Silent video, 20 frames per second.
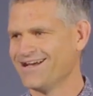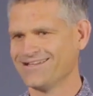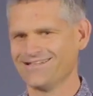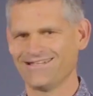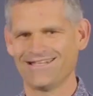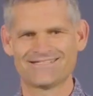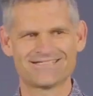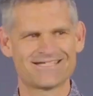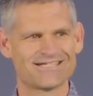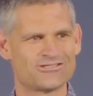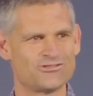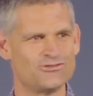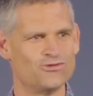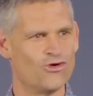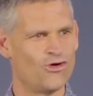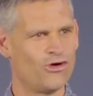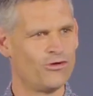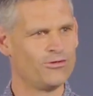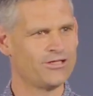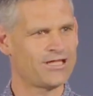It's just
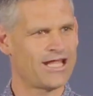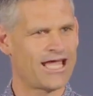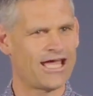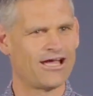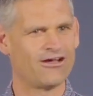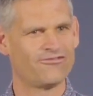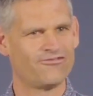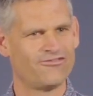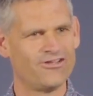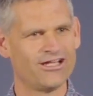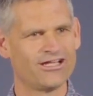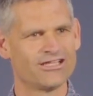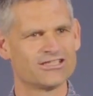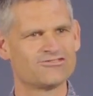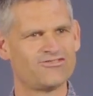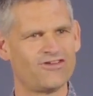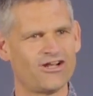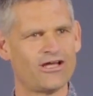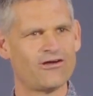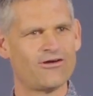normal now. Feelings
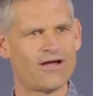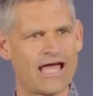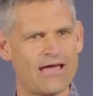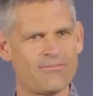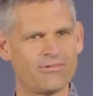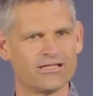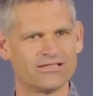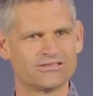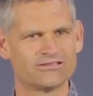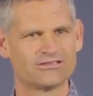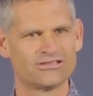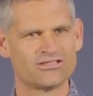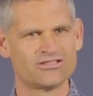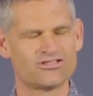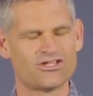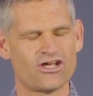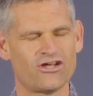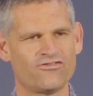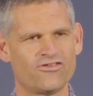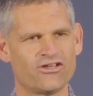follow habits.
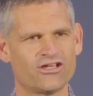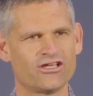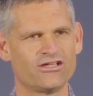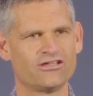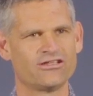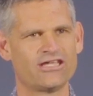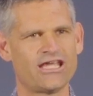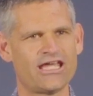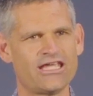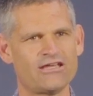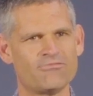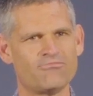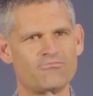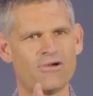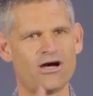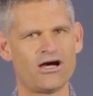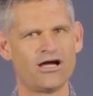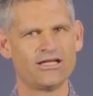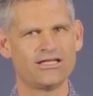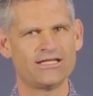So if you can get your
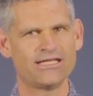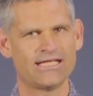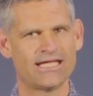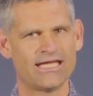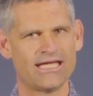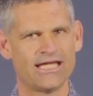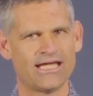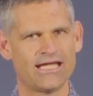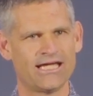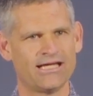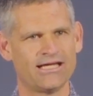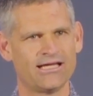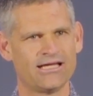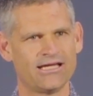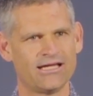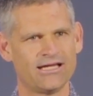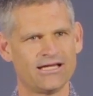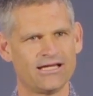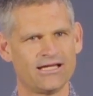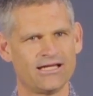mind in gear
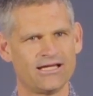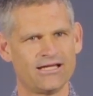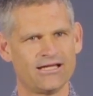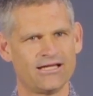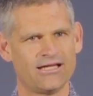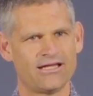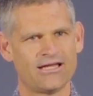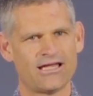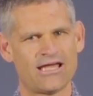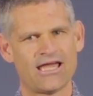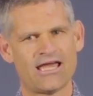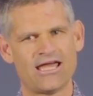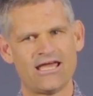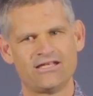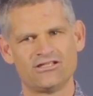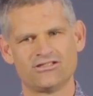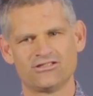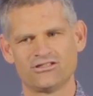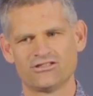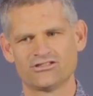
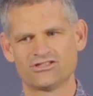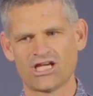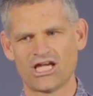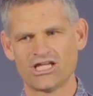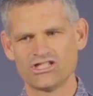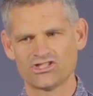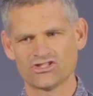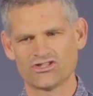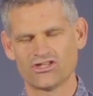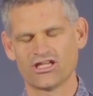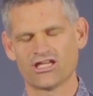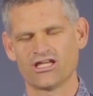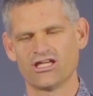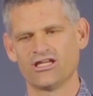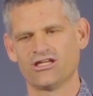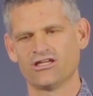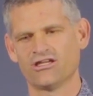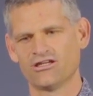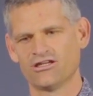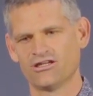and change your
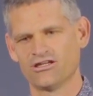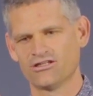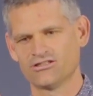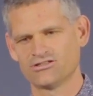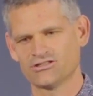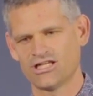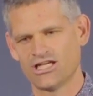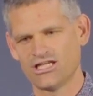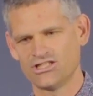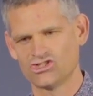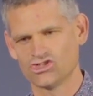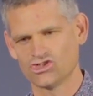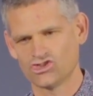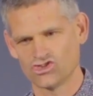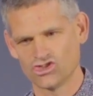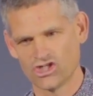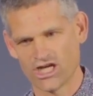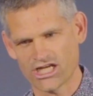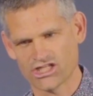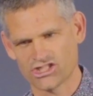thinking, change your
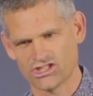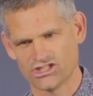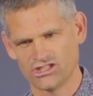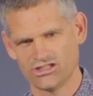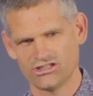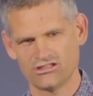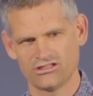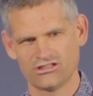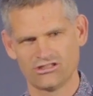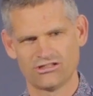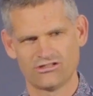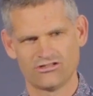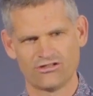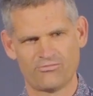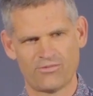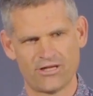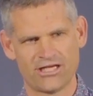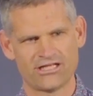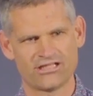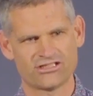direction,
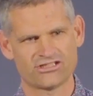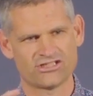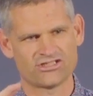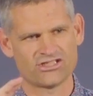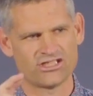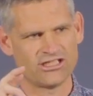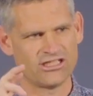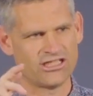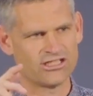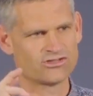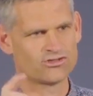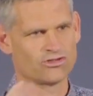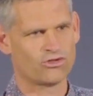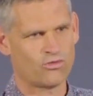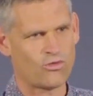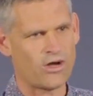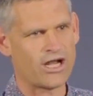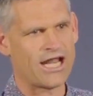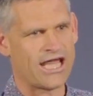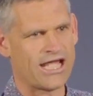repentance is a literal
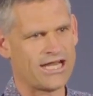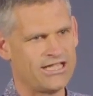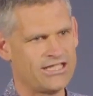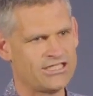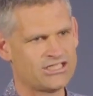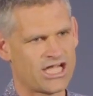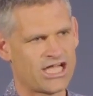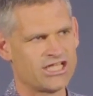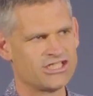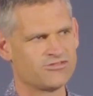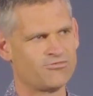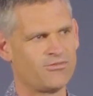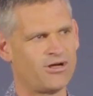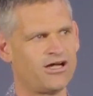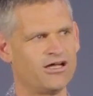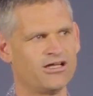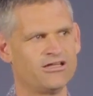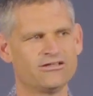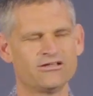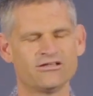180, change your
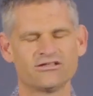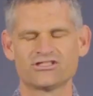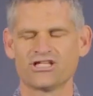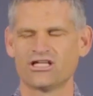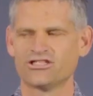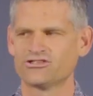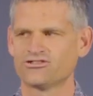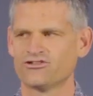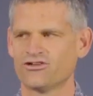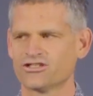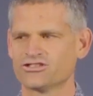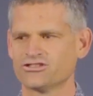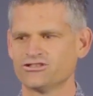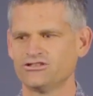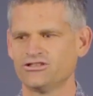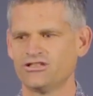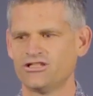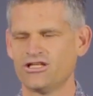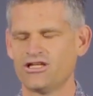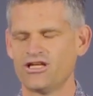mind, change your direction,
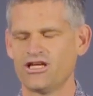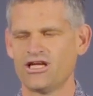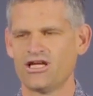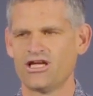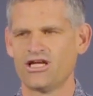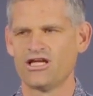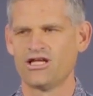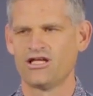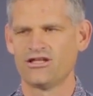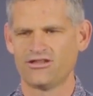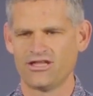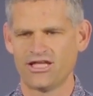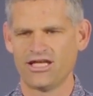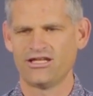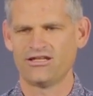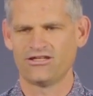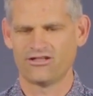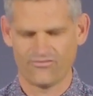then the